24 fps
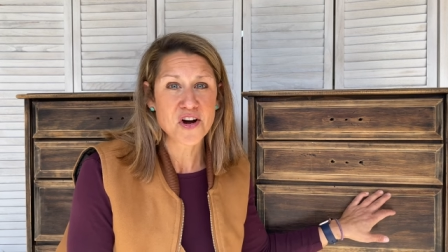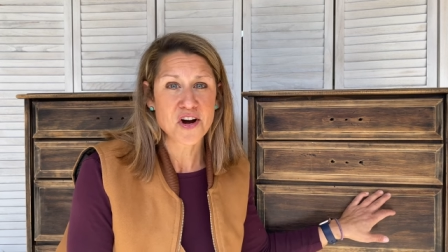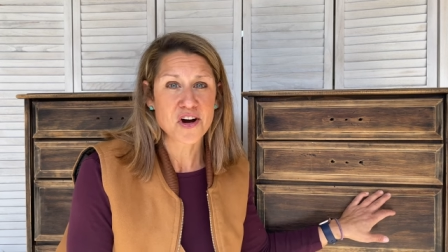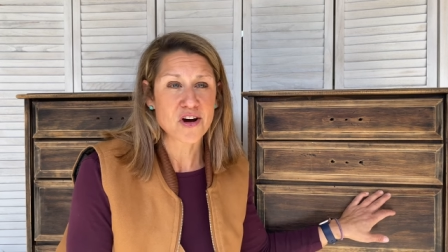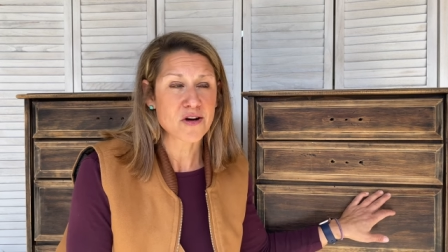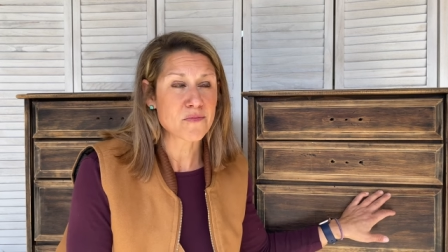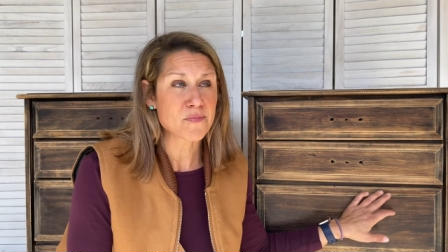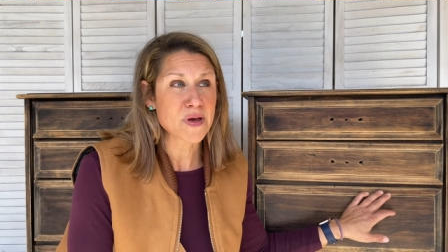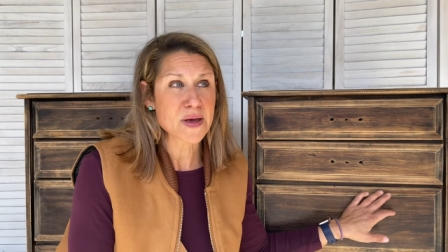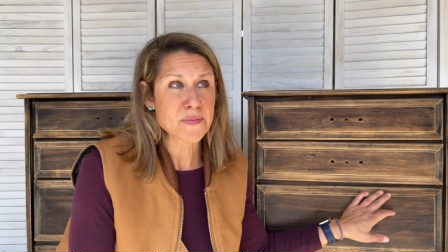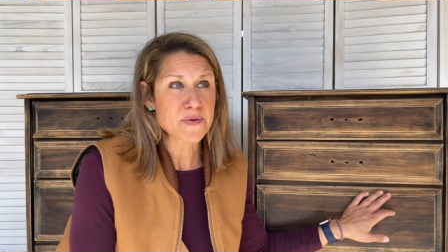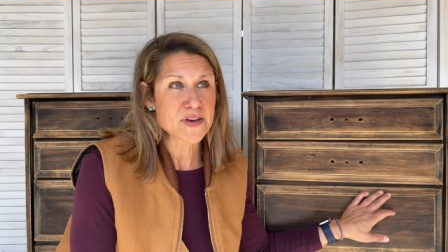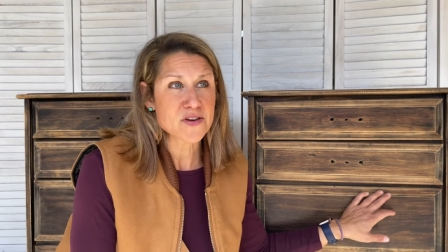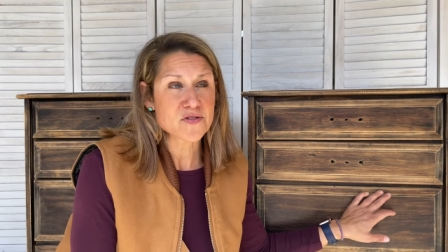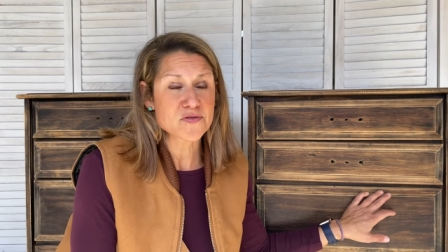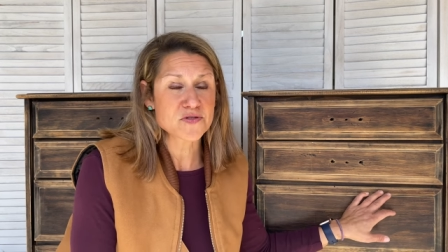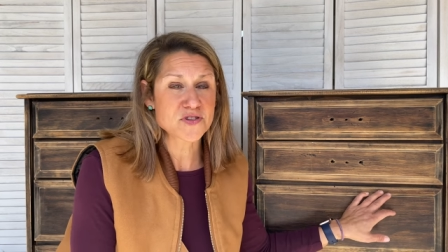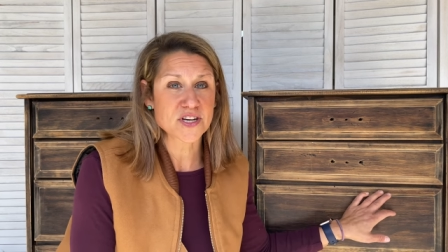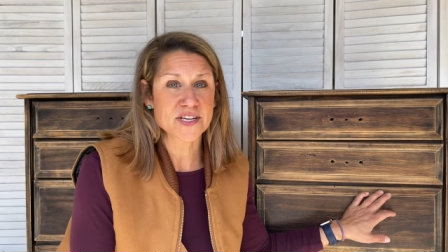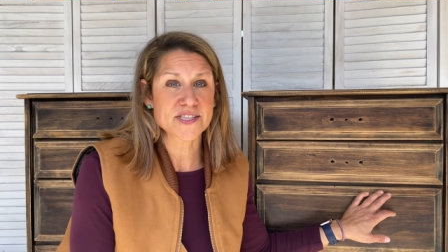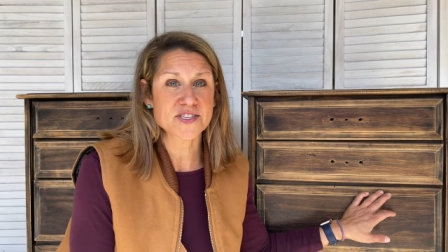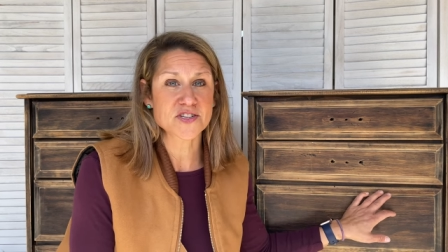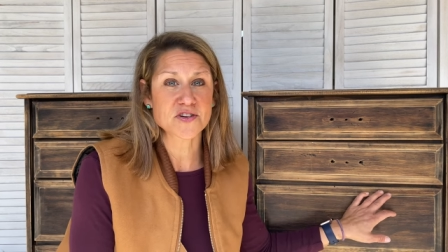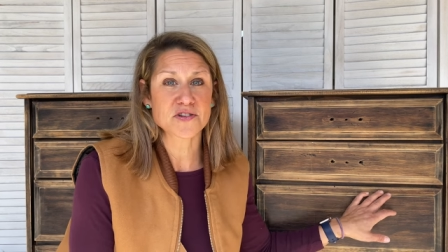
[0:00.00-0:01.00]
or maybe you
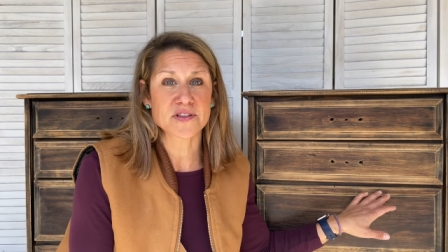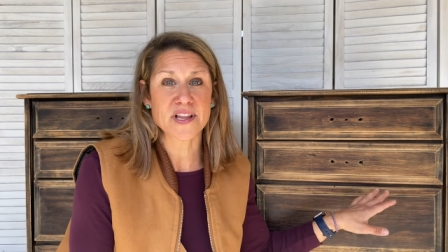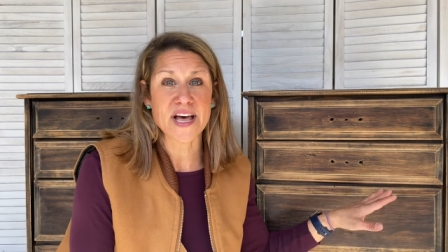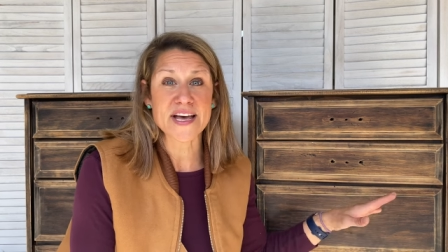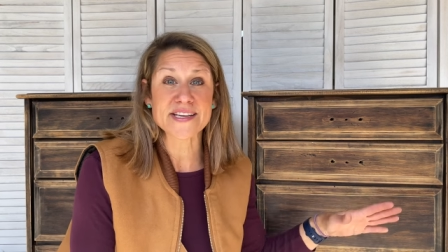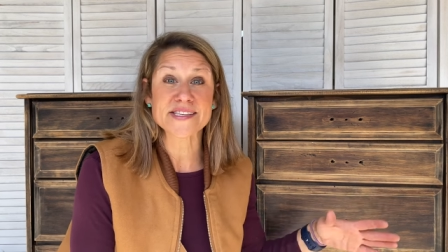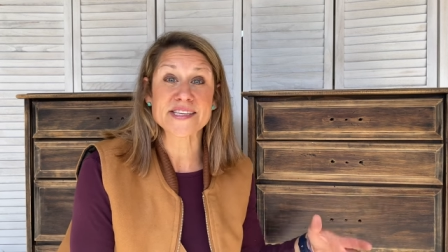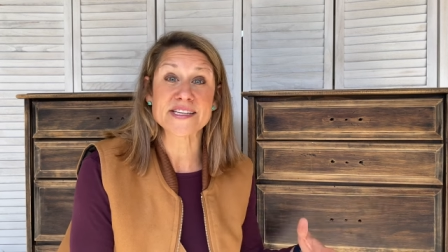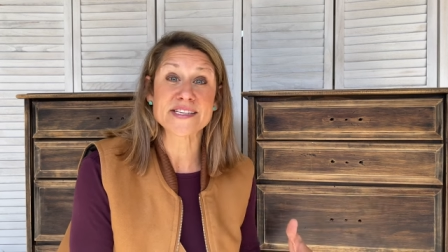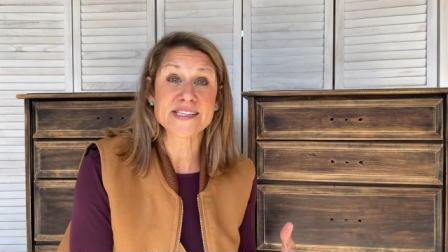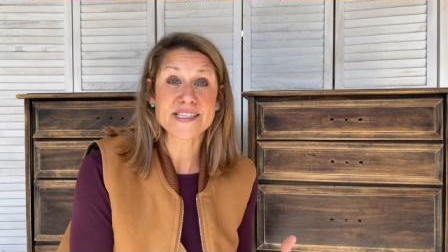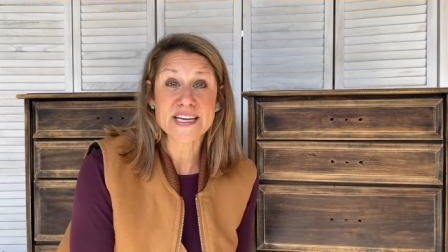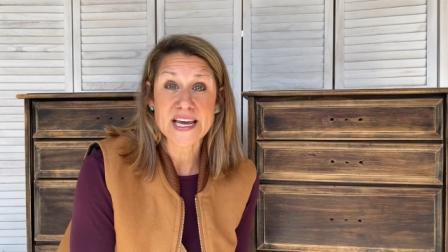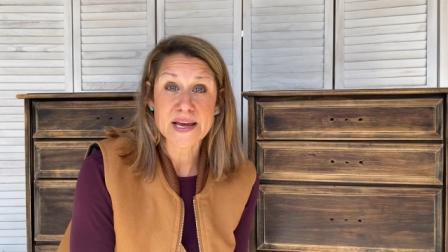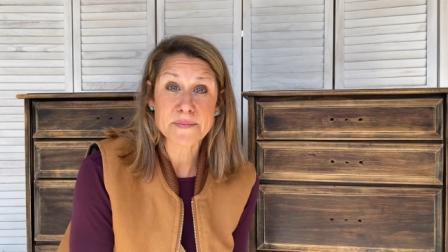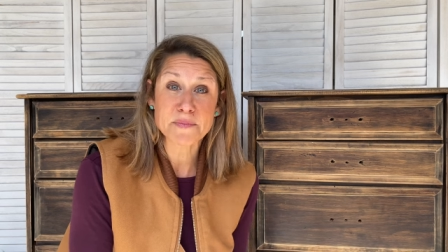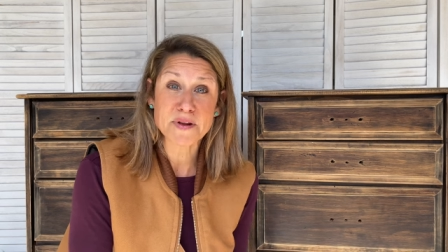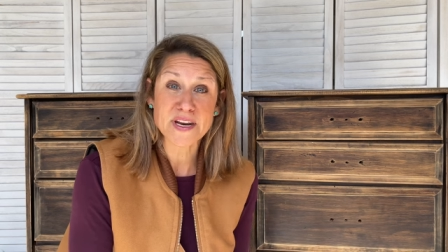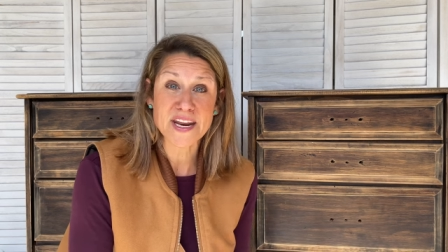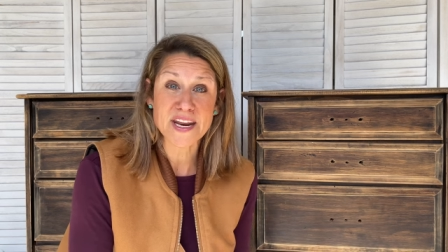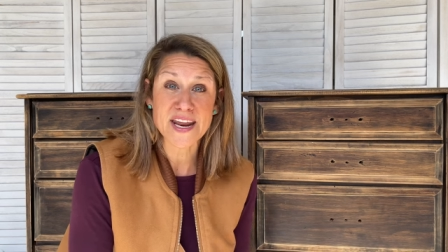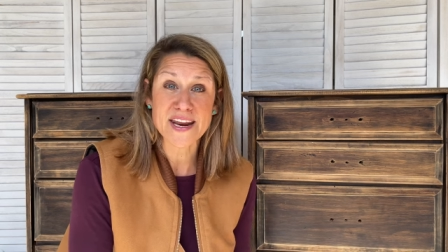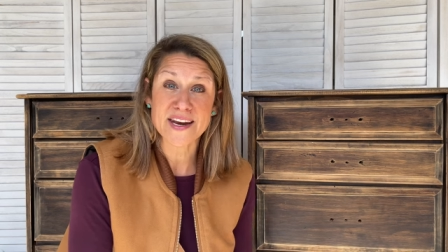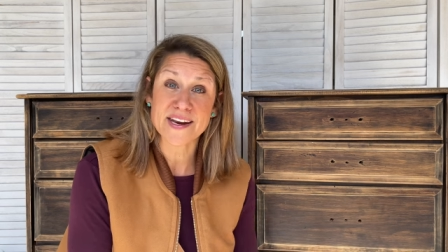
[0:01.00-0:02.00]
just are less
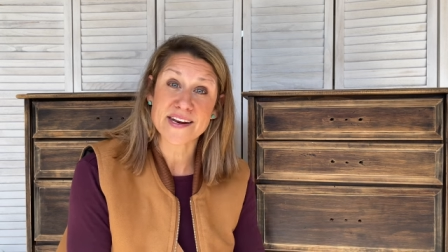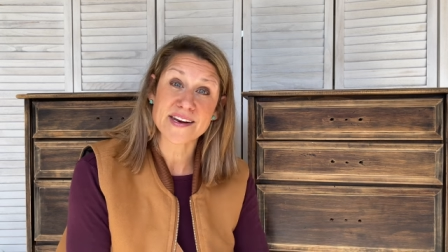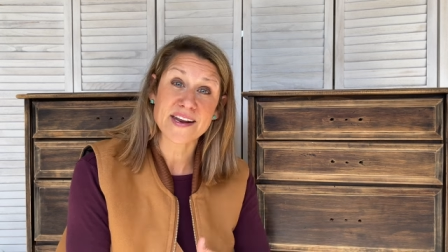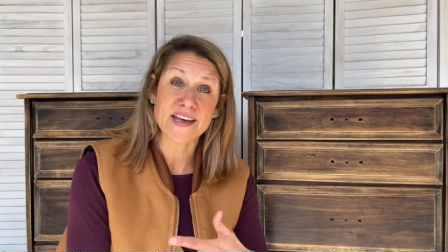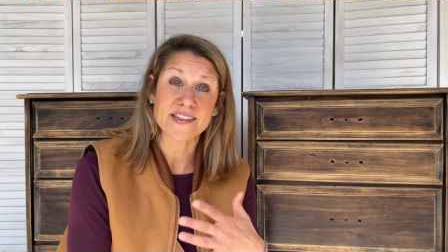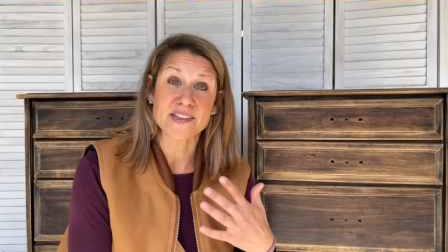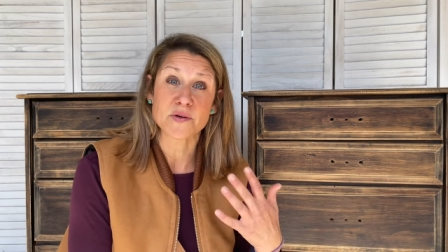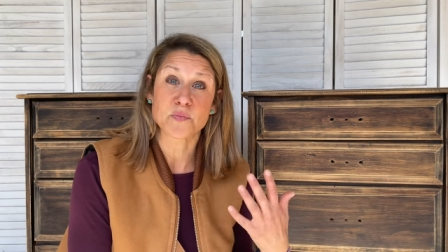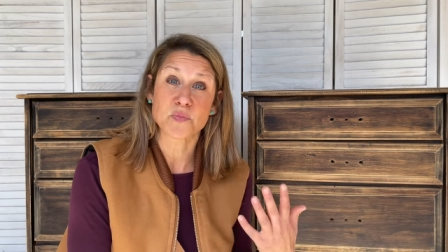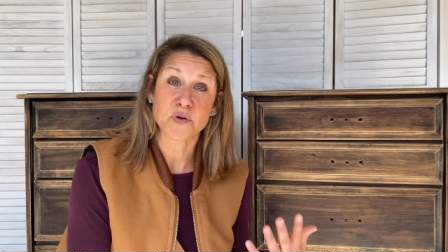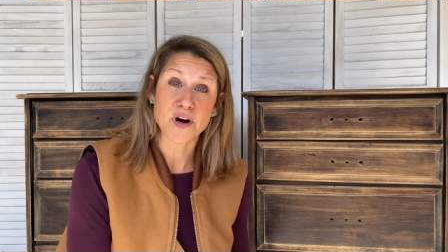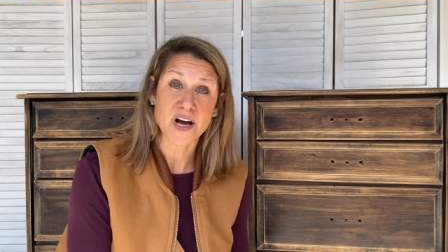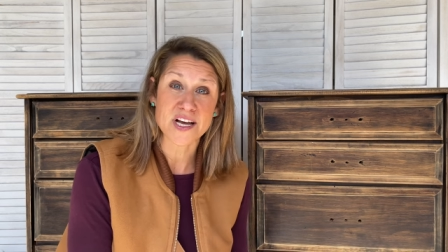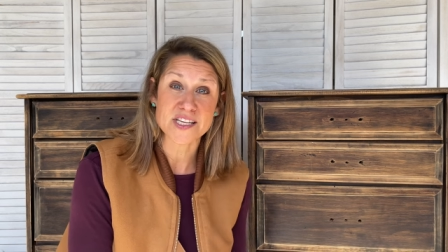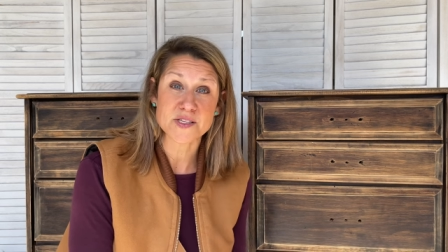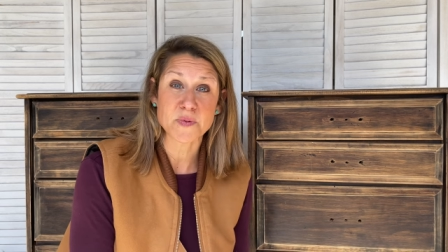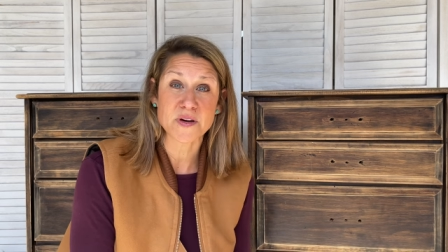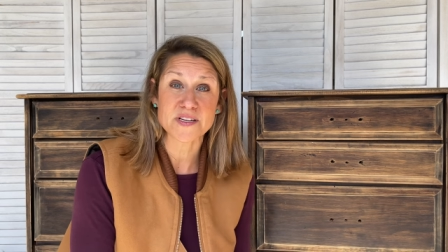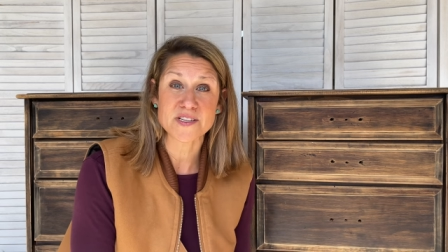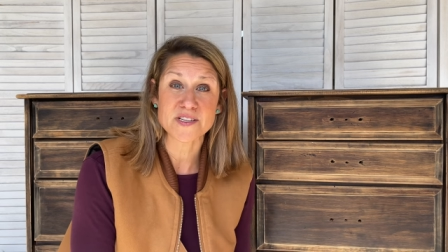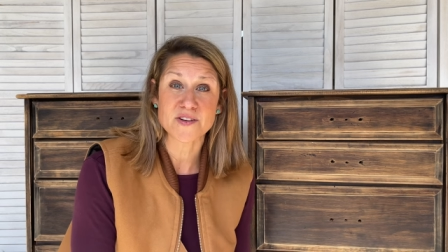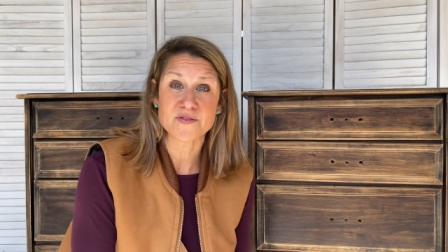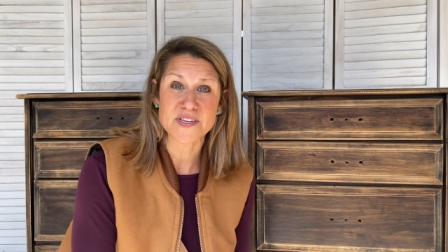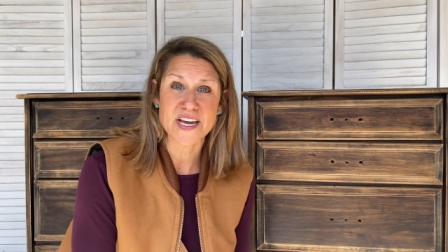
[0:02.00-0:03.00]
intimidated at the
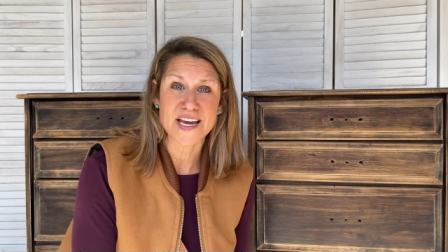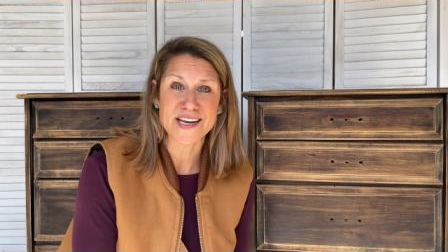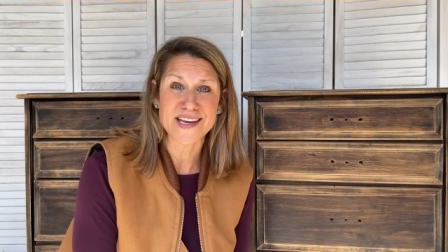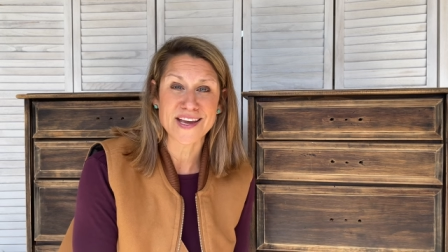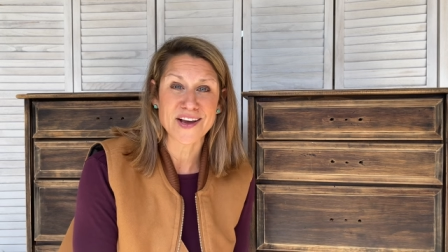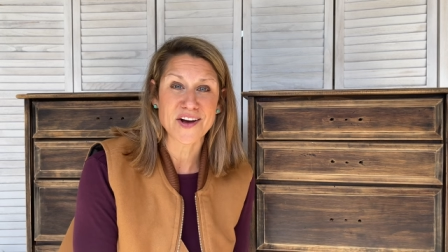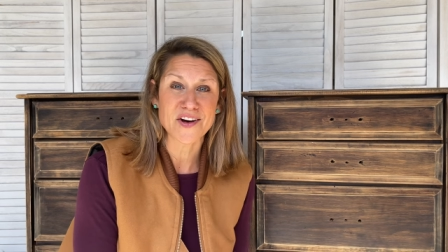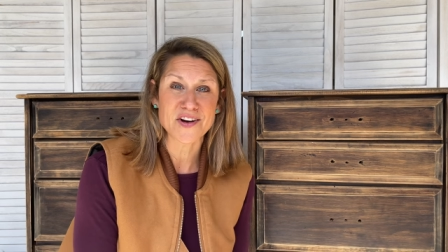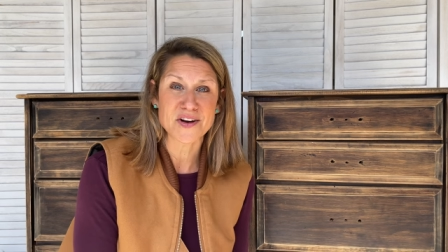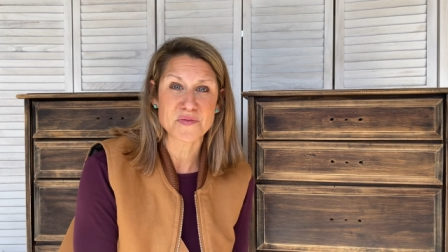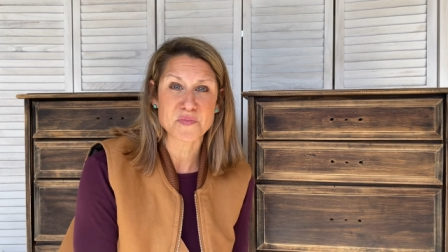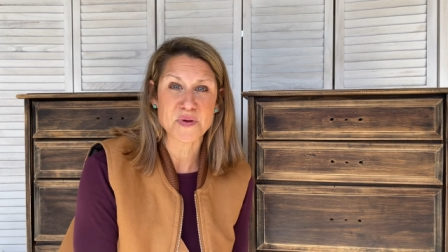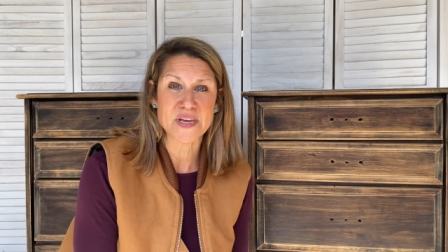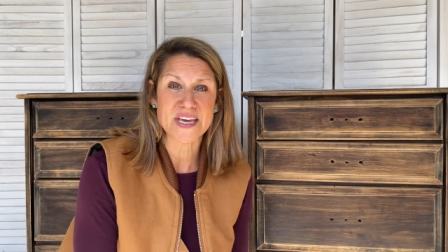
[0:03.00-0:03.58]
prospect of taking on a